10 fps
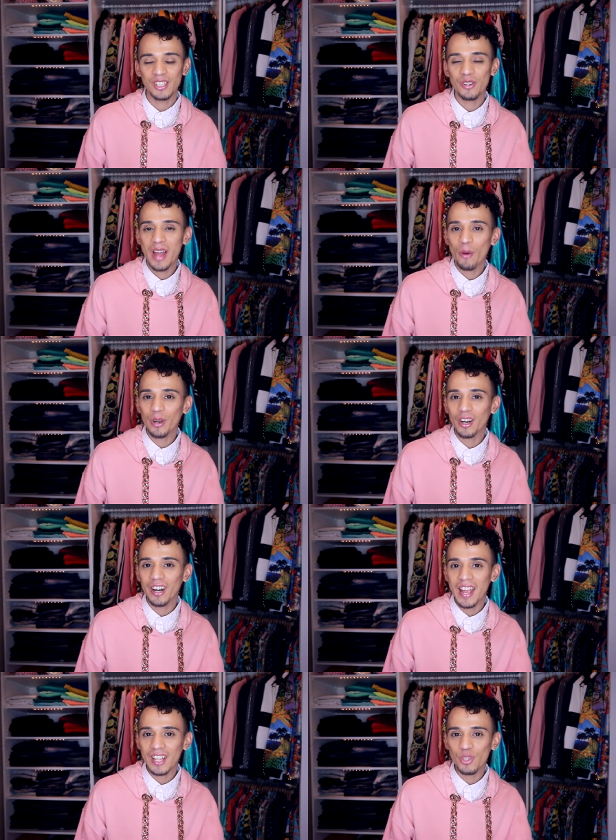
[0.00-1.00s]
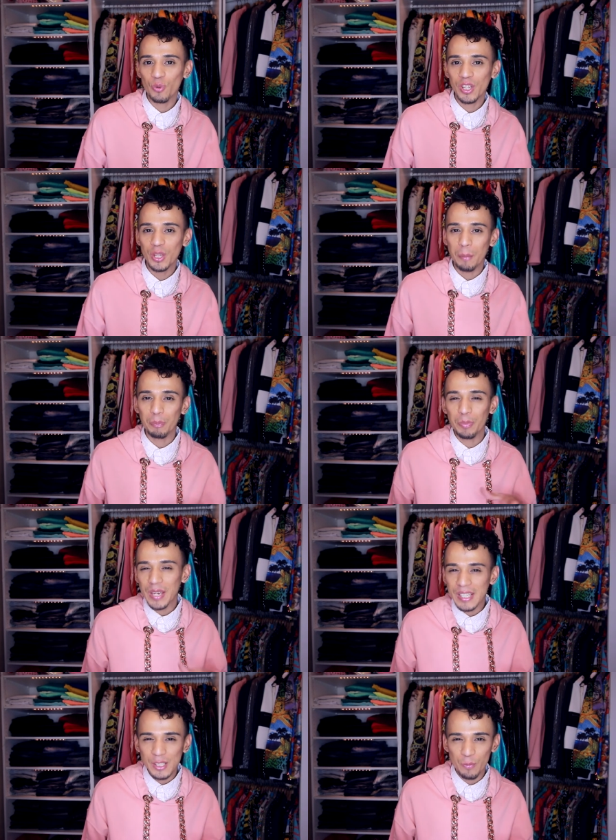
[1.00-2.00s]
So now we are entering the
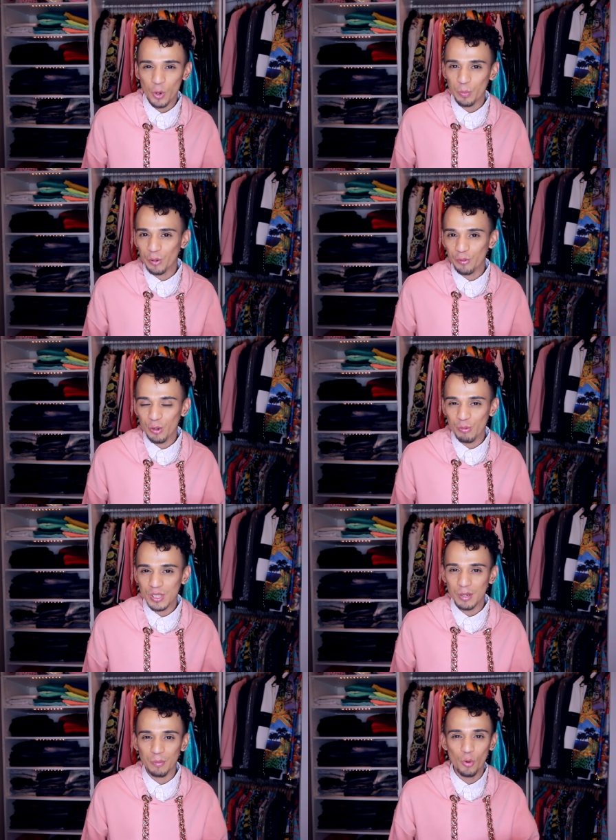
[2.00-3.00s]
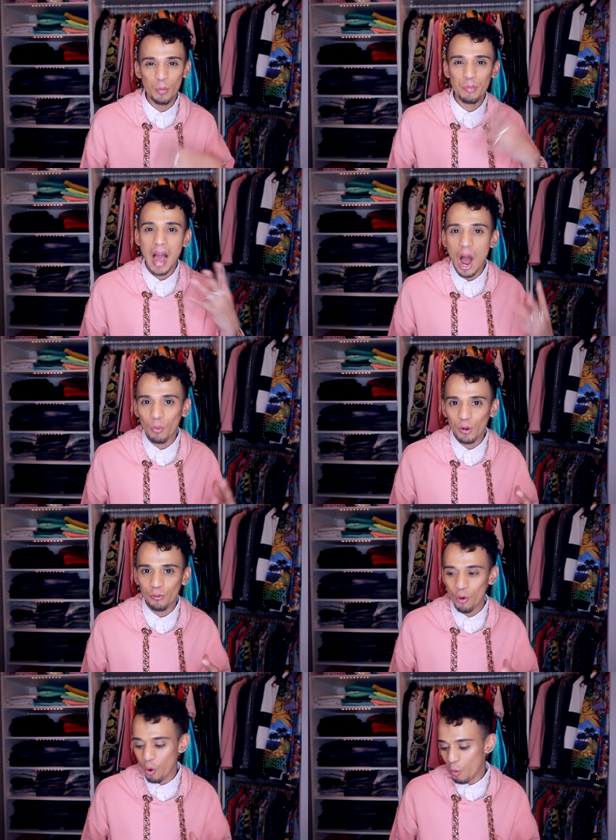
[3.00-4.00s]
beast mode perfumes that are more
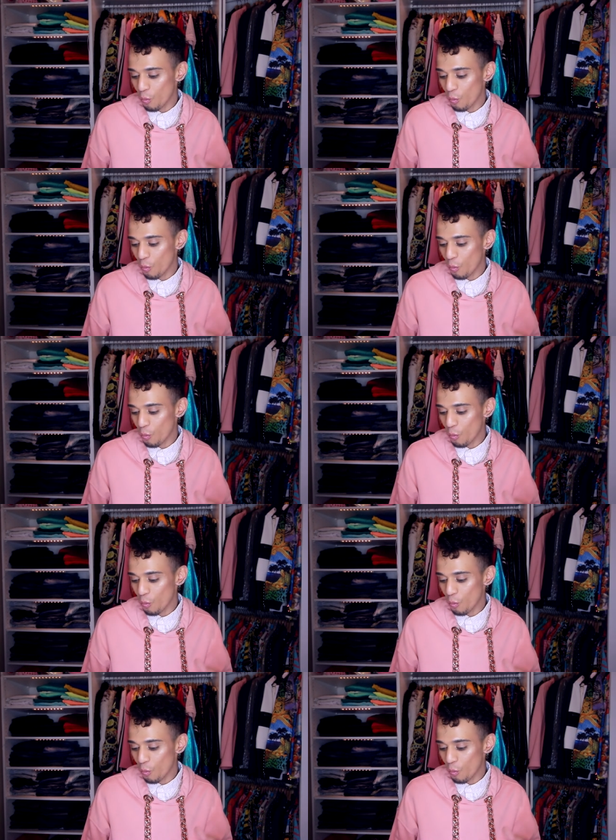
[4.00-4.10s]
powerful,